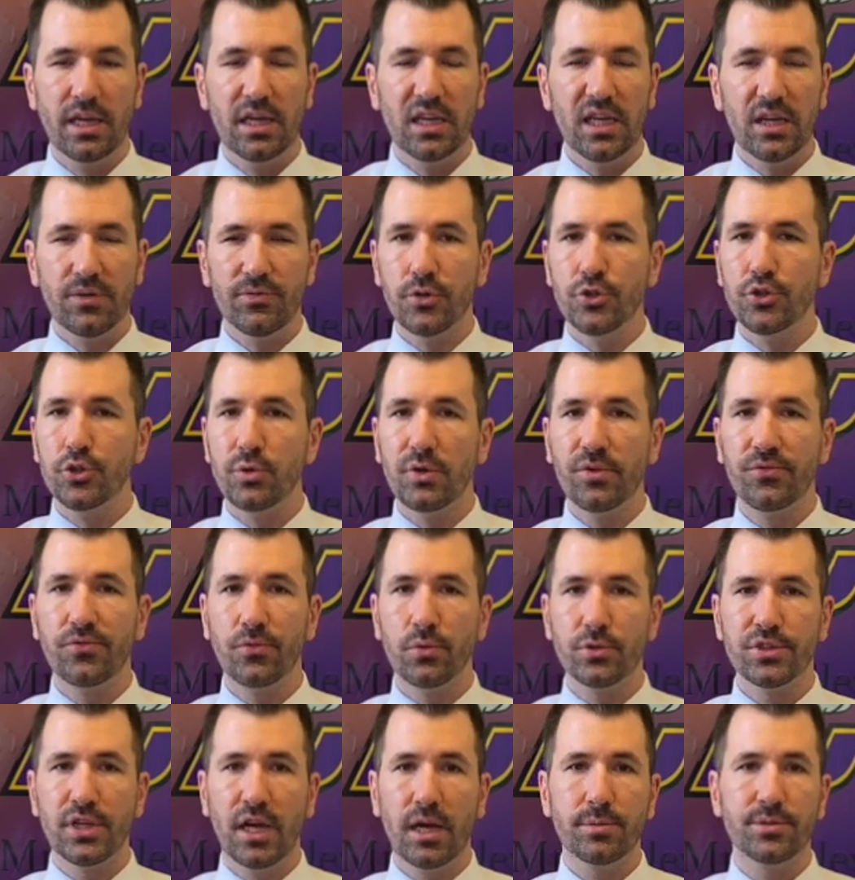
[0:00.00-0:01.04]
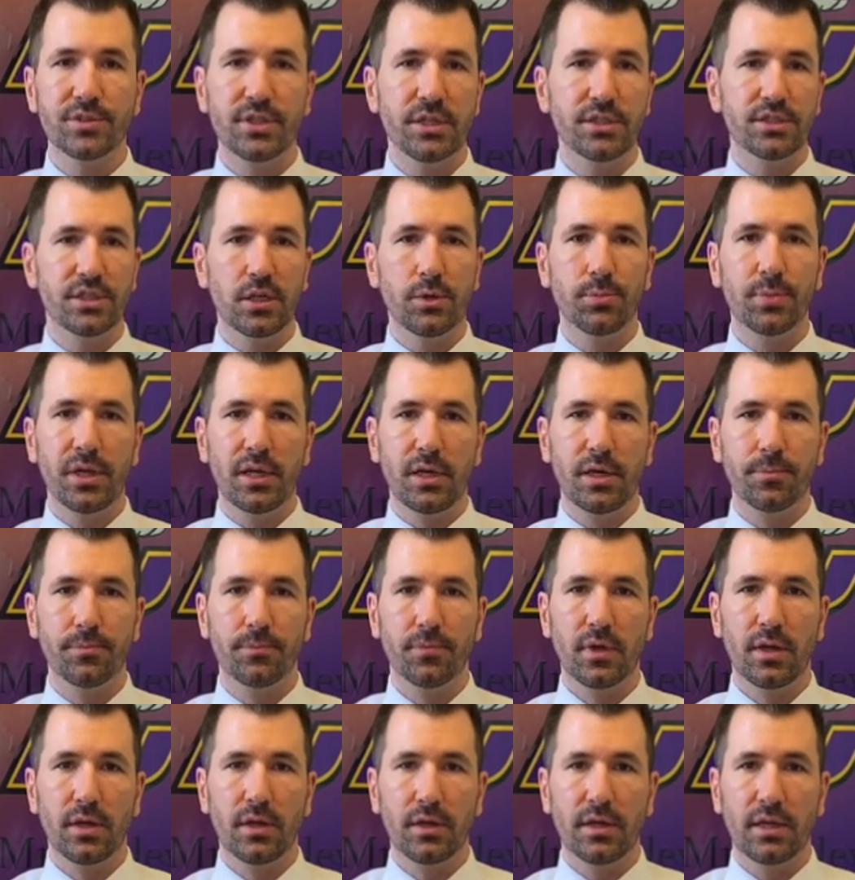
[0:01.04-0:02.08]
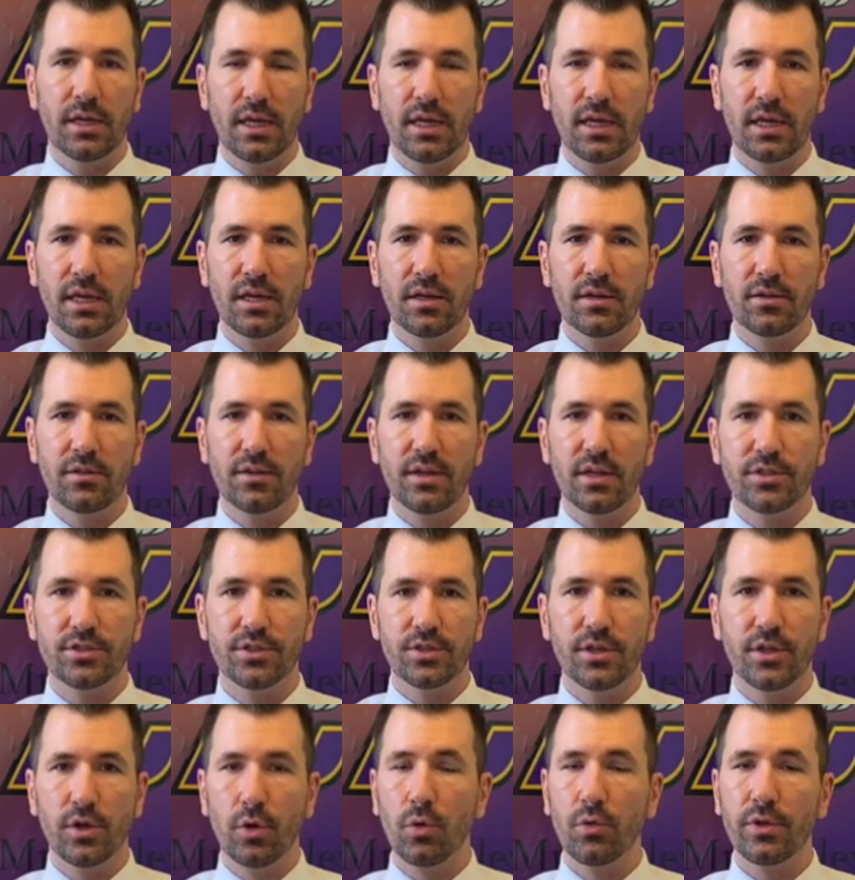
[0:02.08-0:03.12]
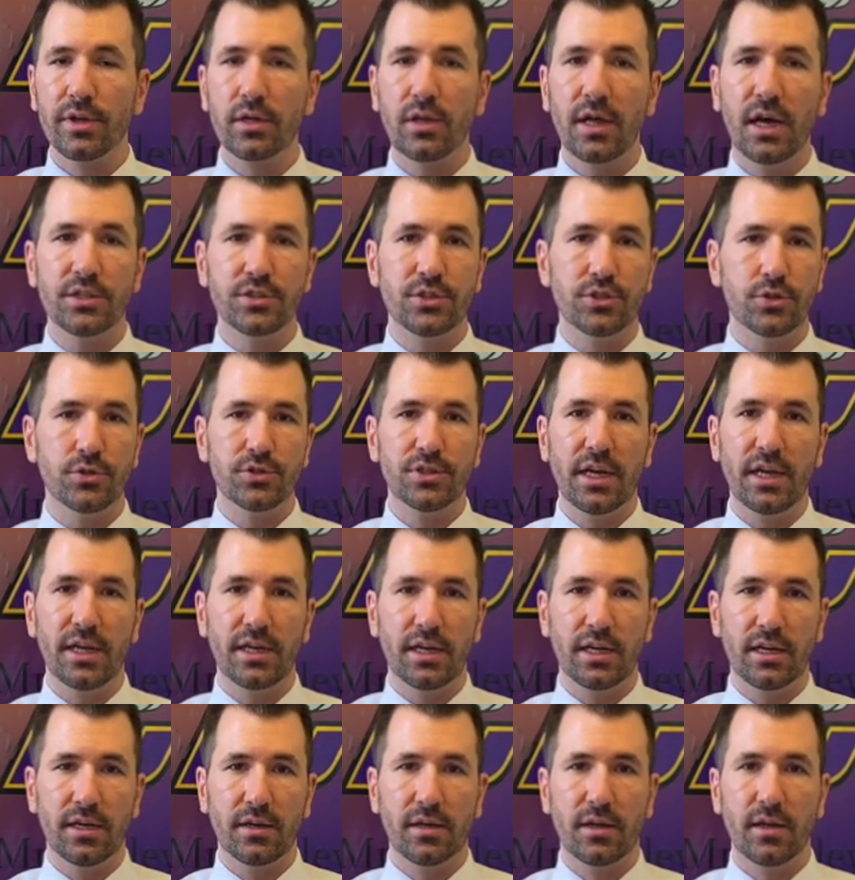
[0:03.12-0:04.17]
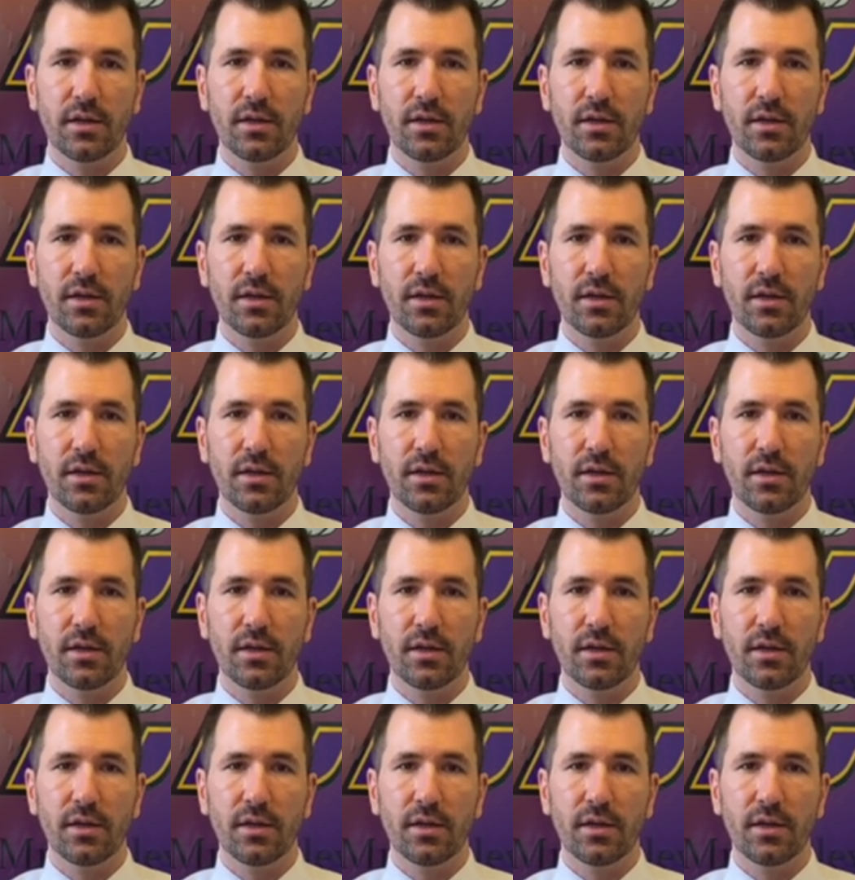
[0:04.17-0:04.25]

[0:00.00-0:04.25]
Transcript: If you're doing full-time CCP and that's the only classes you're taking,